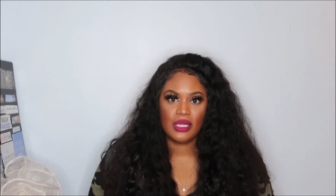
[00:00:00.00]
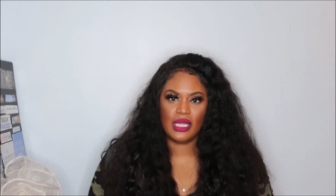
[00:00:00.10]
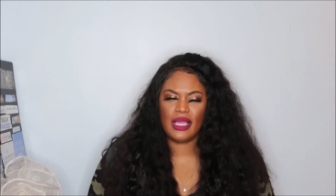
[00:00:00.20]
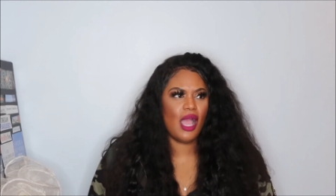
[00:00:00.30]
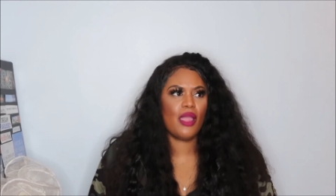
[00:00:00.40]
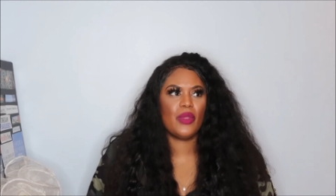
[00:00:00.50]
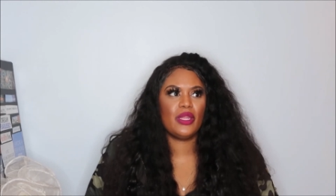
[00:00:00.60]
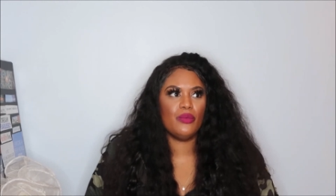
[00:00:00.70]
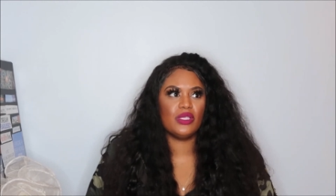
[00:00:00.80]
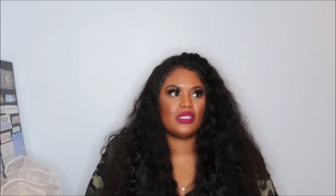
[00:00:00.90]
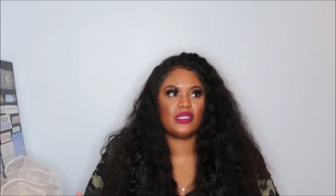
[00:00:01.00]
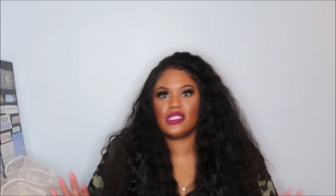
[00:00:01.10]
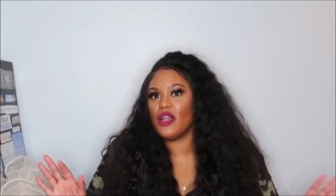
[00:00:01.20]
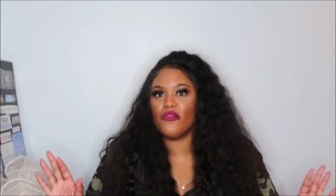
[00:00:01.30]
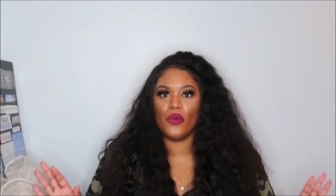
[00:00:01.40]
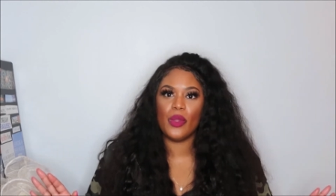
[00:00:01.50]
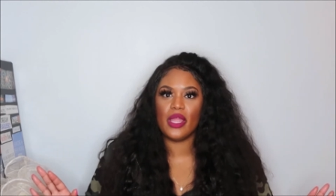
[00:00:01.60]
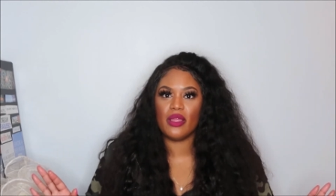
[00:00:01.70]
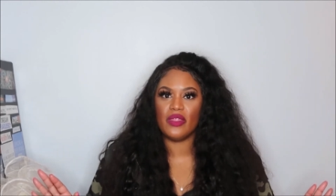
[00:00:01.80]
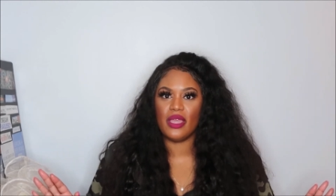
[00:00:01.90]
Like, I already was
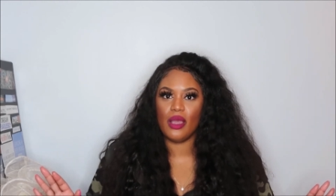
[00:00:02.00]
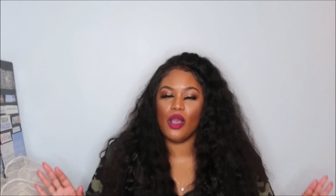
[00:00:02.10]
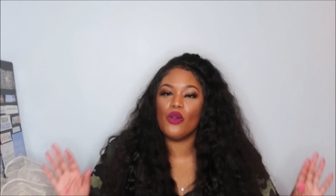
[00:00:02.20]
self-aware that,